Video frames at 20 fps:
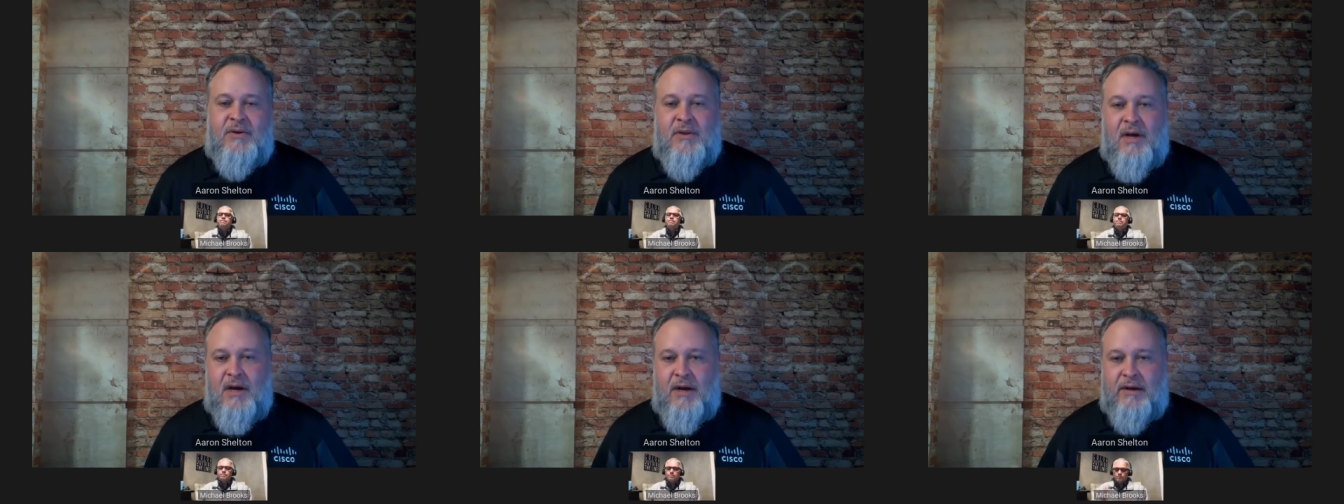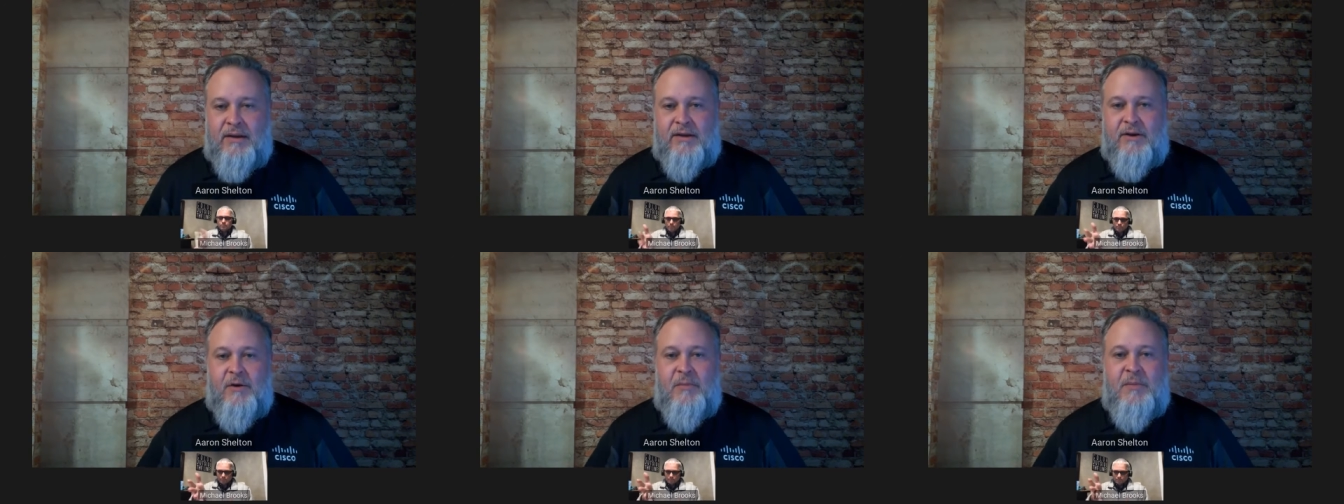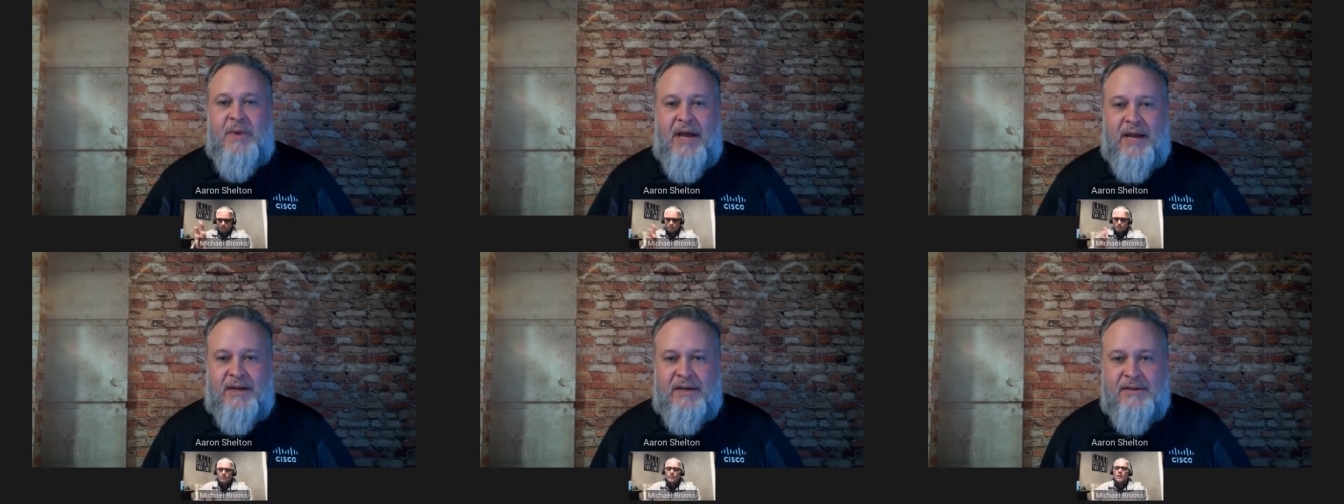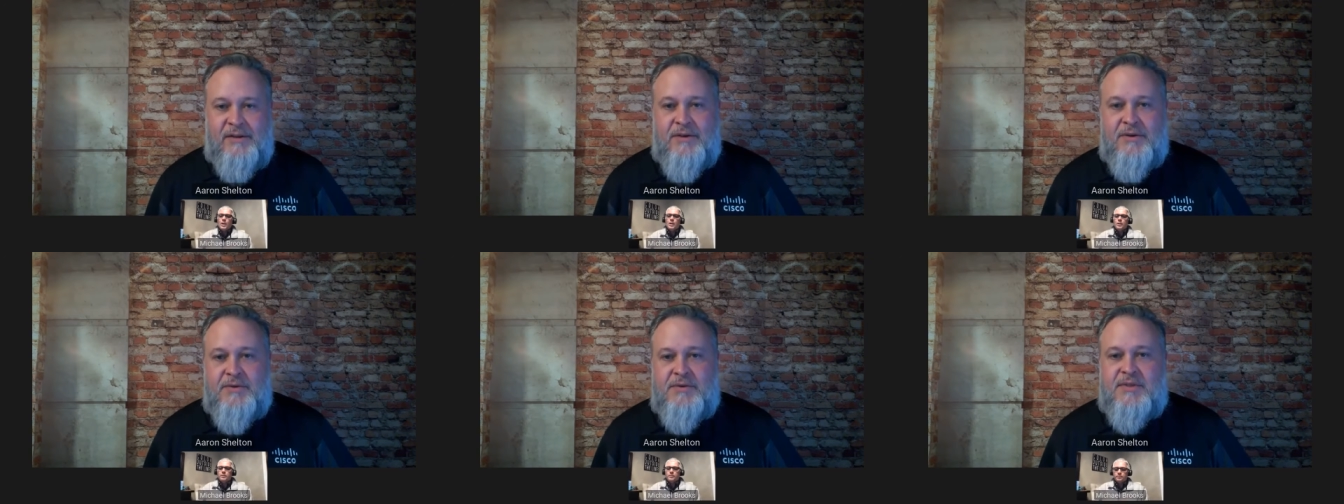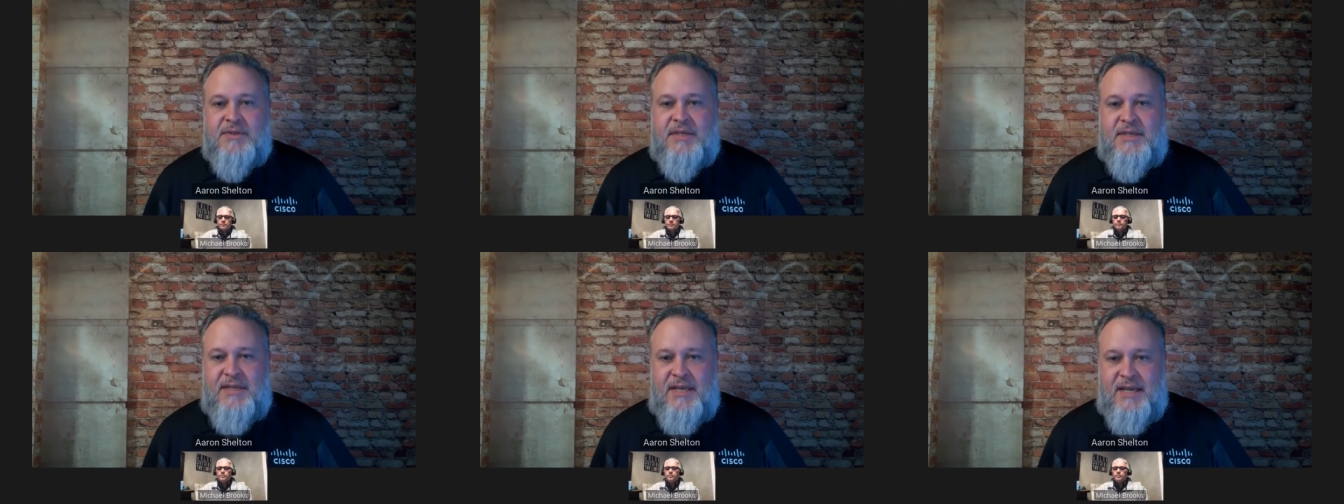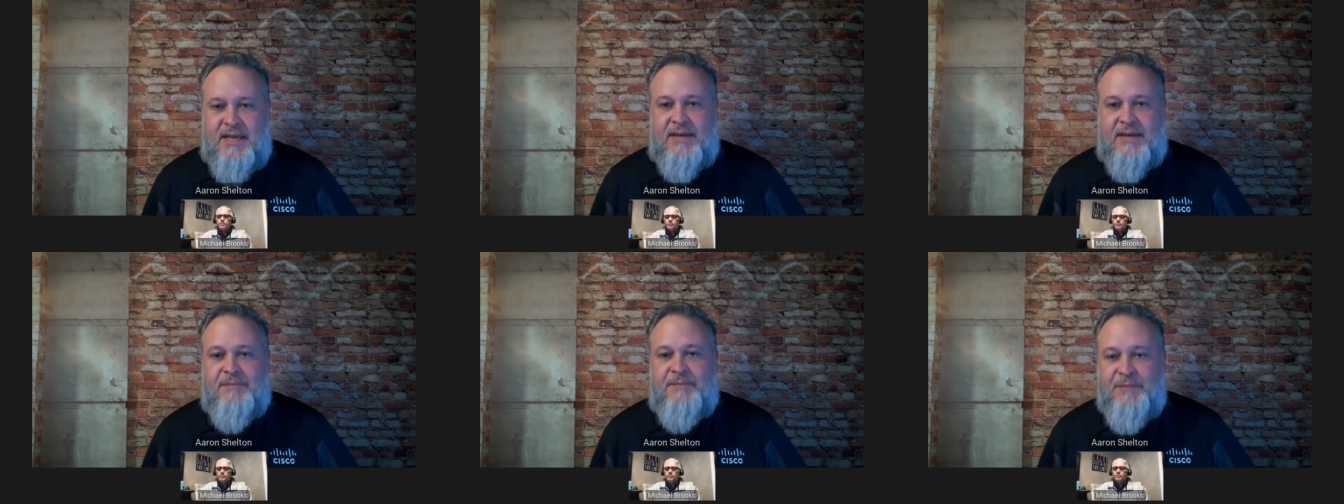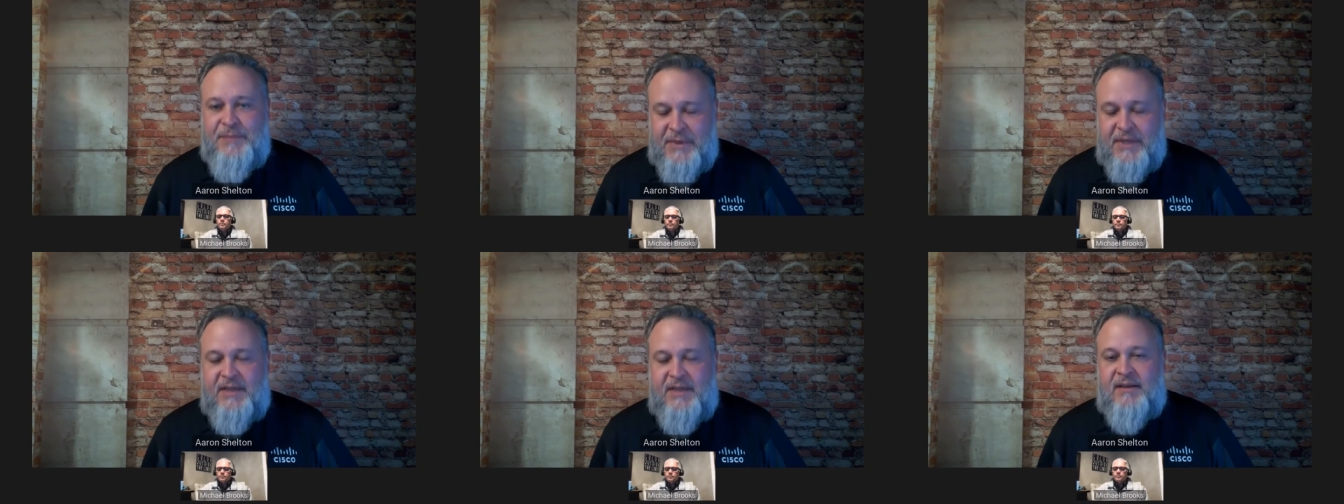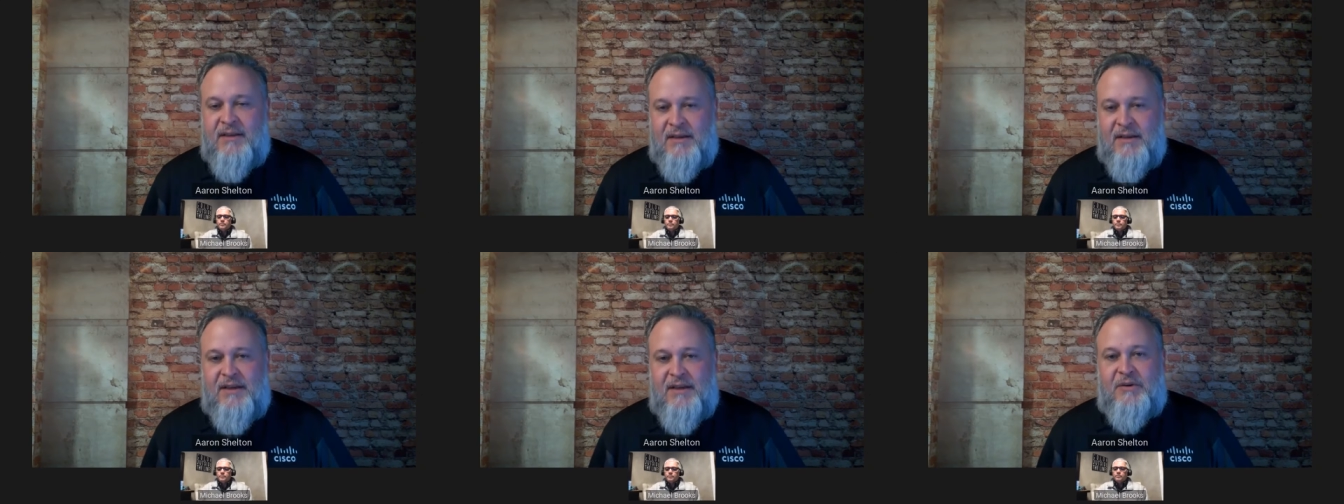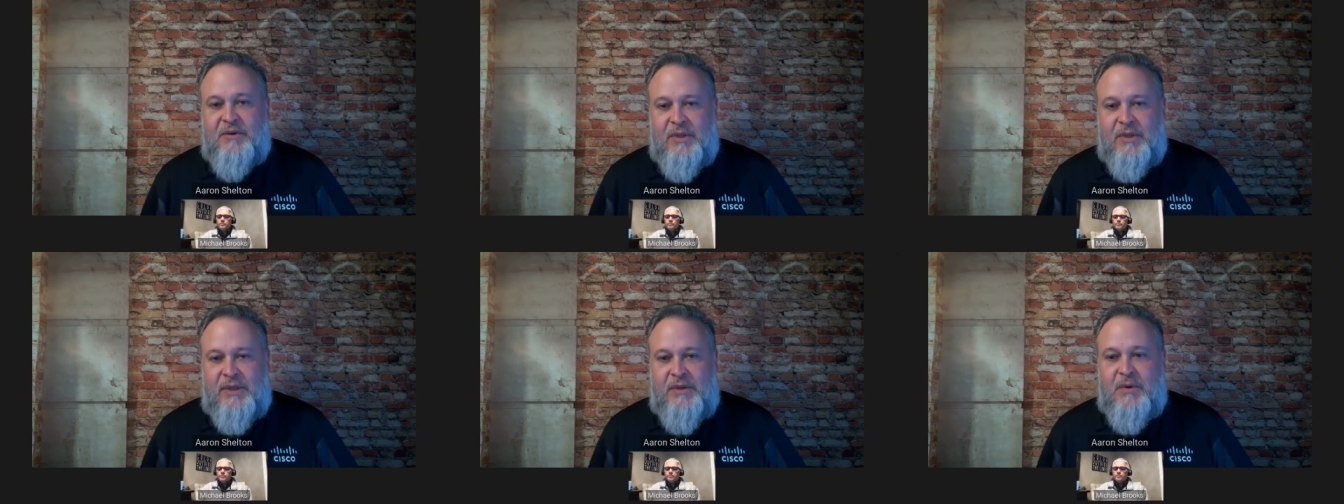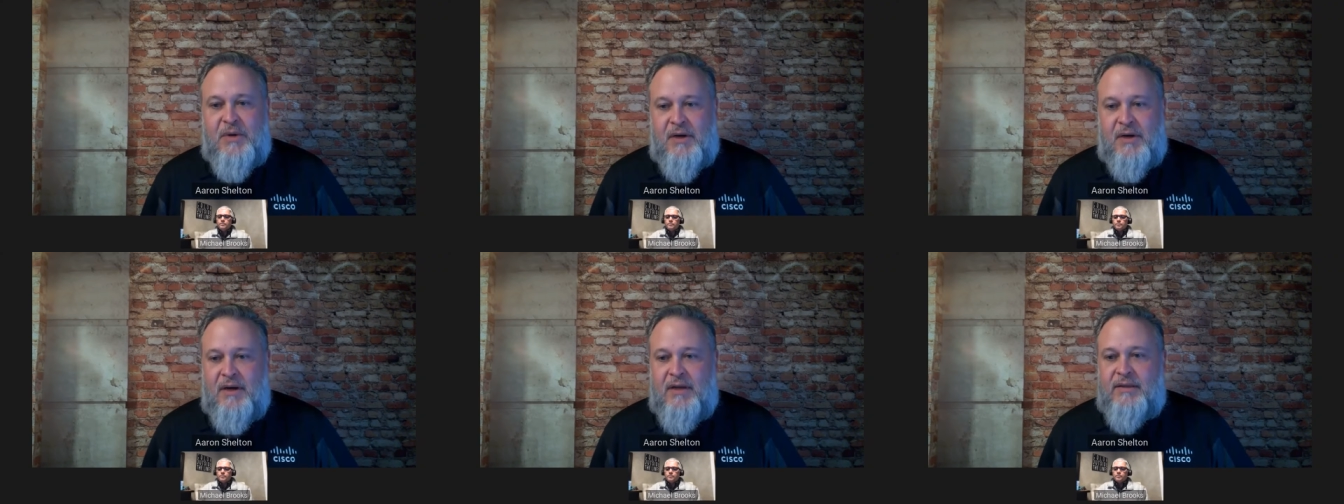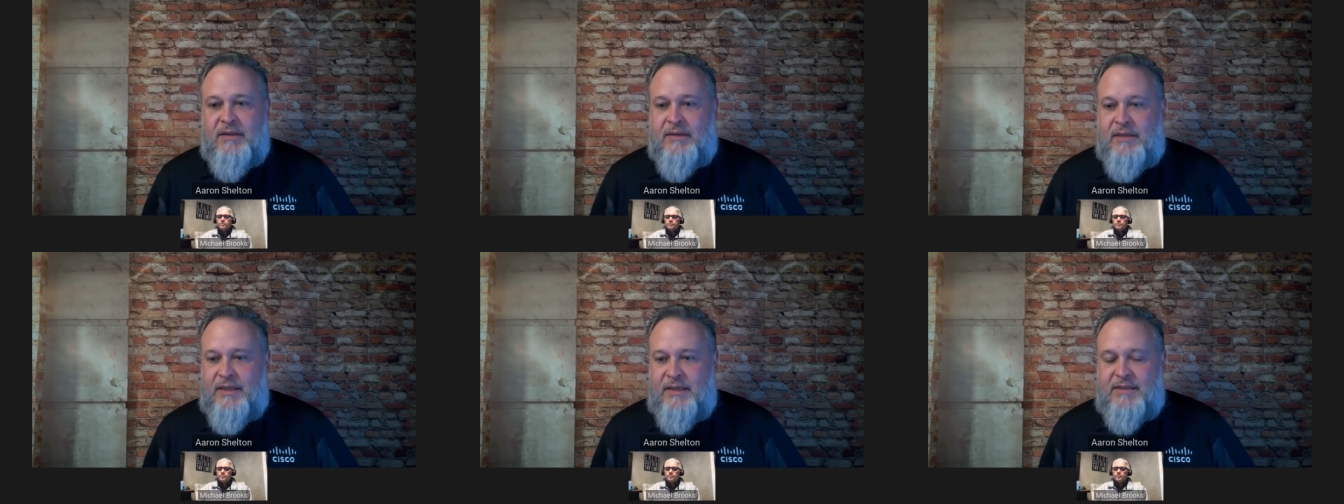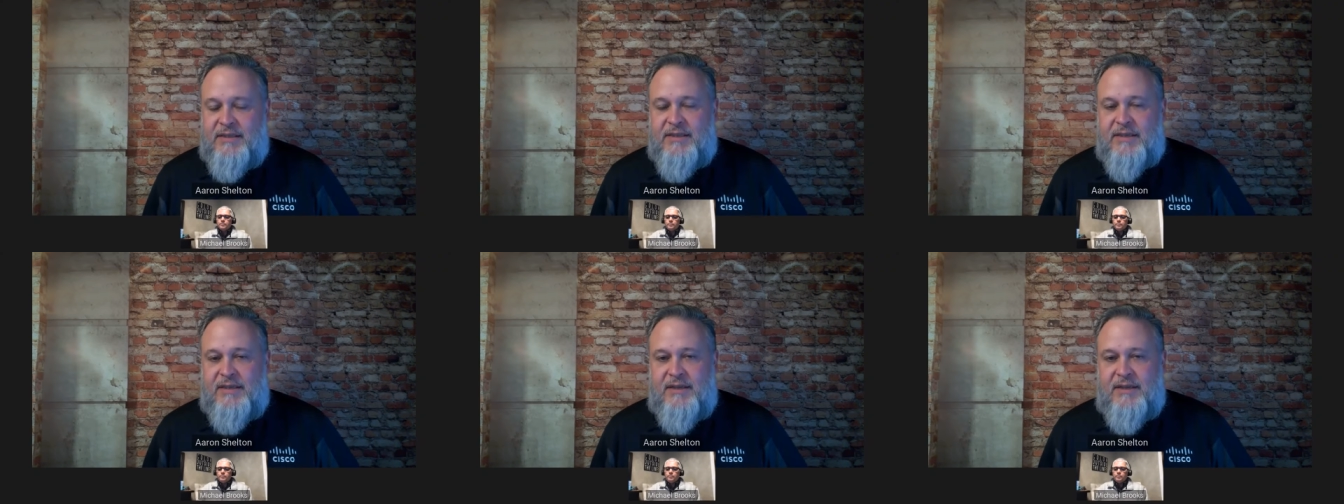along and go back to those as a team and really work on things.